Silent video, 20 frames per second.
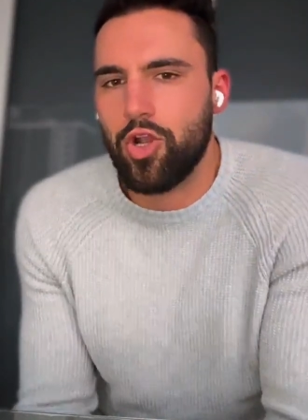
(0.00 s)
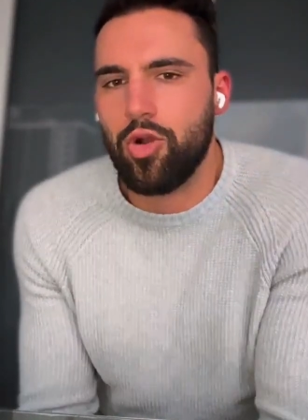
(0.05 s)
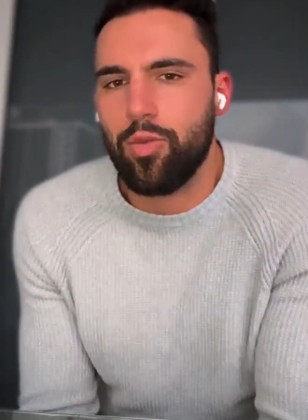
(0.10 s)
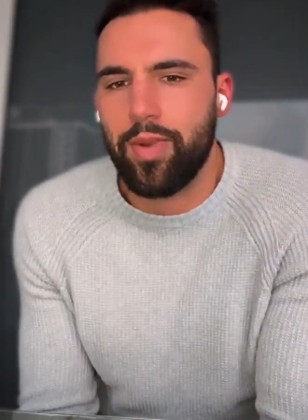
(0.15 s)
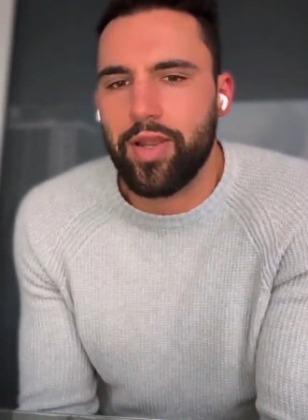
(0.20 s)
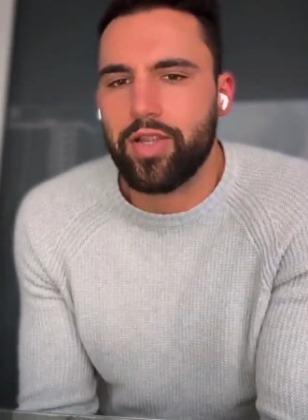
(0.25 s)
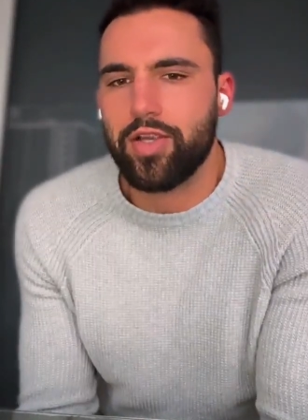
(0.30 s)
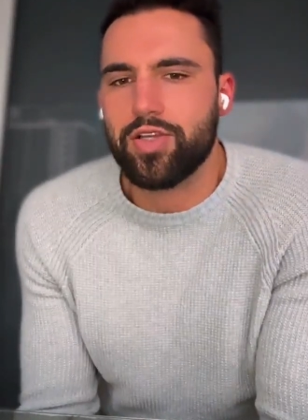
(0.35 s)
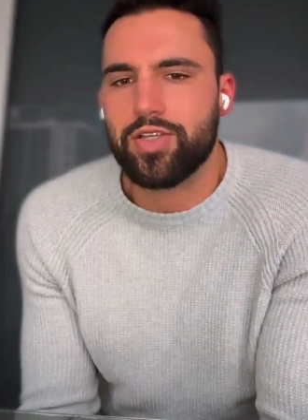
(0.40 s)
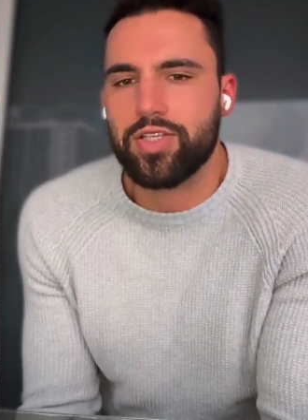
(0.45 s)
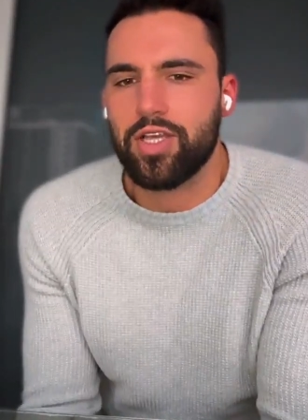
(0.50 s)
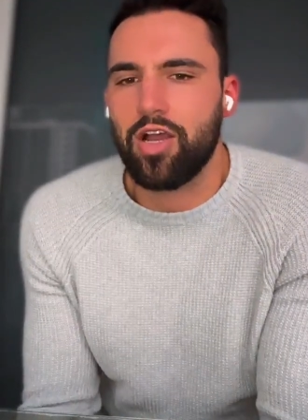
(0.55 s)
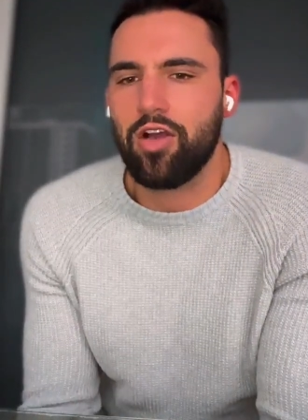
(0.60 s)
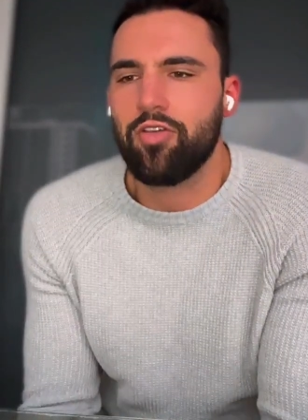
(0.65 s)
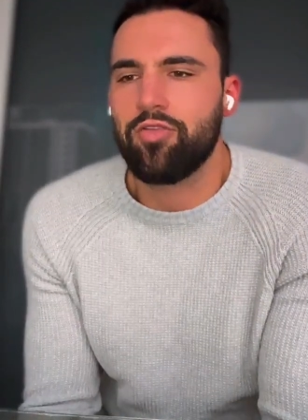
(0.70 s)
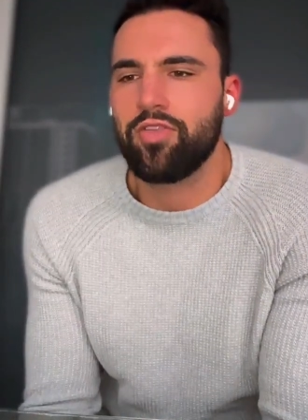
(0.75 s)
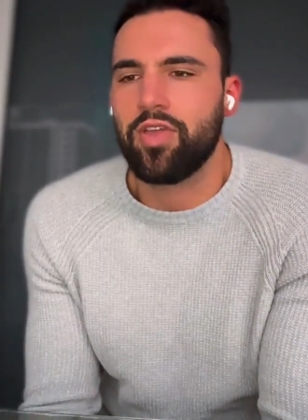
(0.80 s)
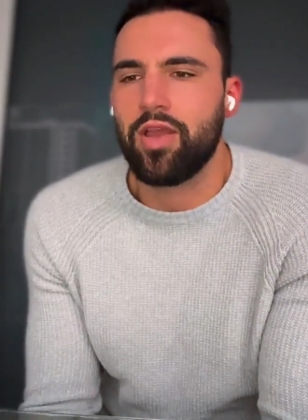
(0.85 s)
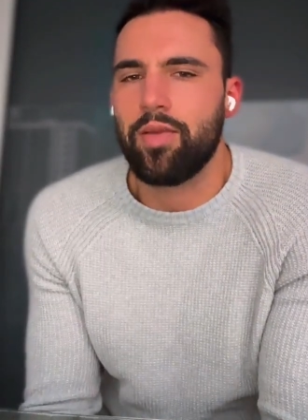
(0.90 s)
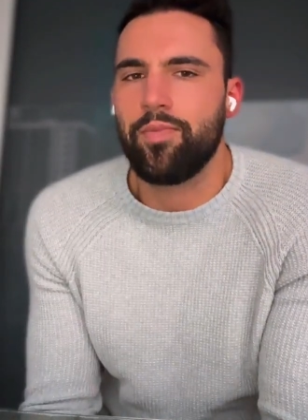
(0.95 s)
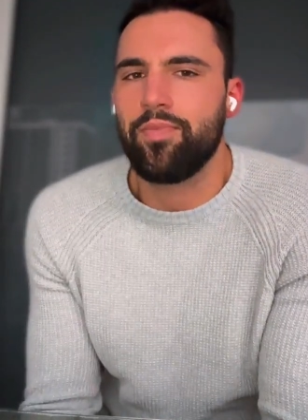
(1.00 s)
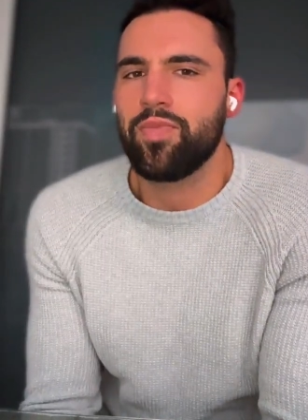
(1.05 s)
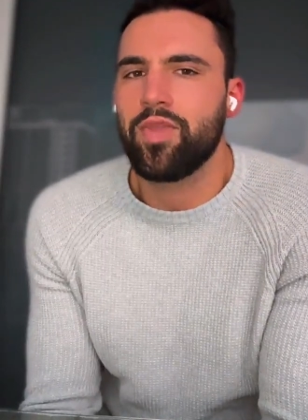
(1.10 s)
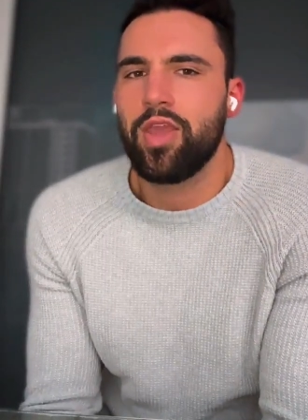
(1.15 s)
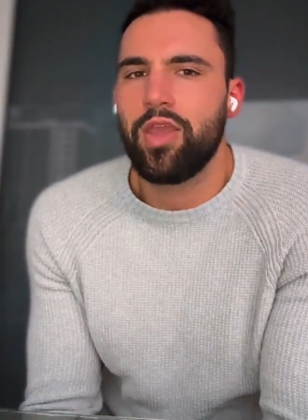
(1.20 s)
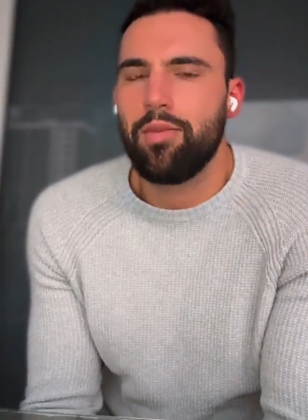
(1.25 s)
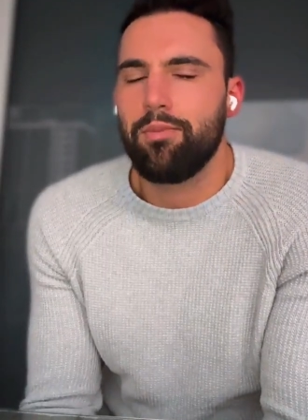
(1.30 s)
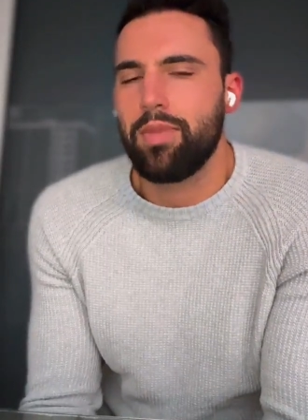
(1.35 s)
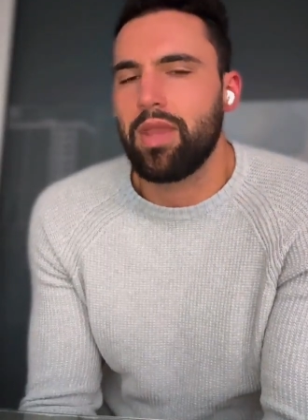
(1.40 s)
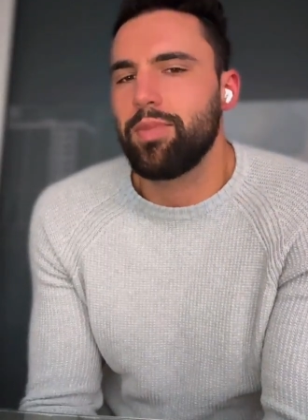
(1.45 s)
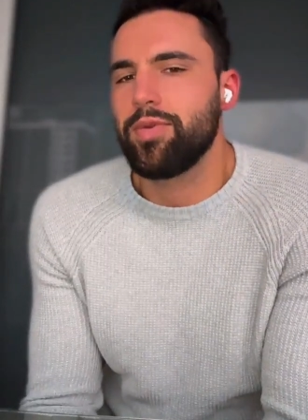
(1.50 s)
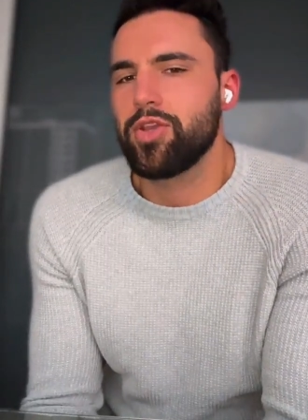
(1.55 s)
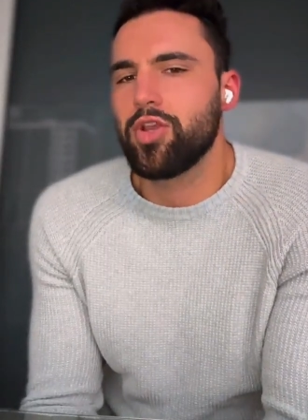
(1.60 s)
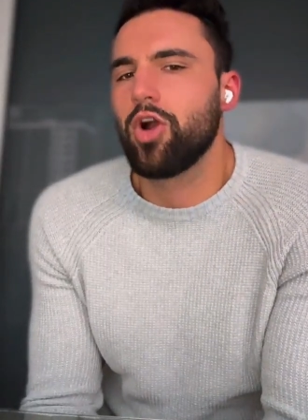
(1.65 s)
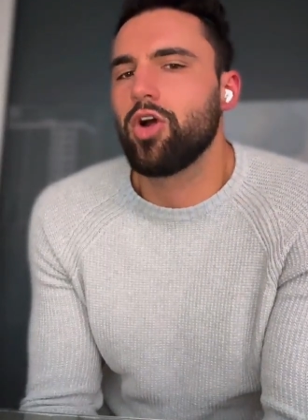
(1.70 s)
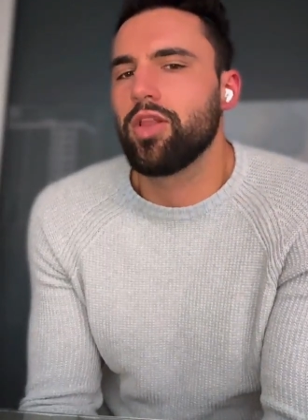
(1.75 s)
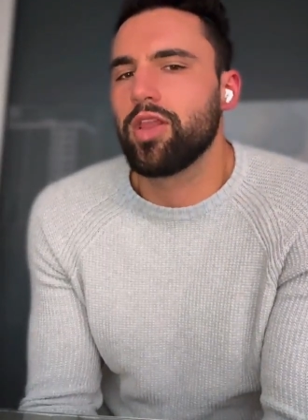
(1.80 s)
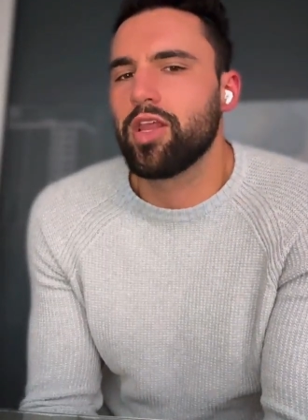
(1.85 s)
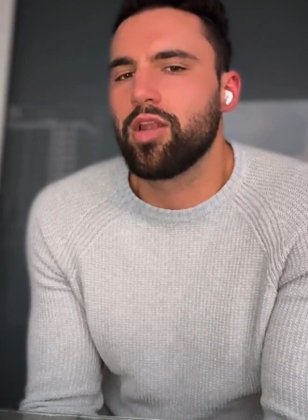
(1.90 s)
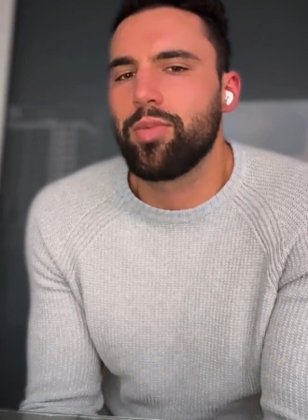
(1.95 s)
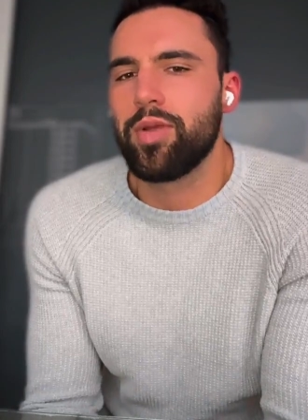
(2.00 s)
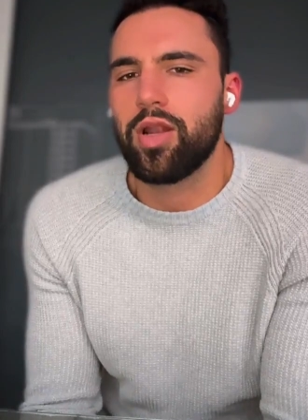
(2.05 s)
and you're going by yourself, then maybe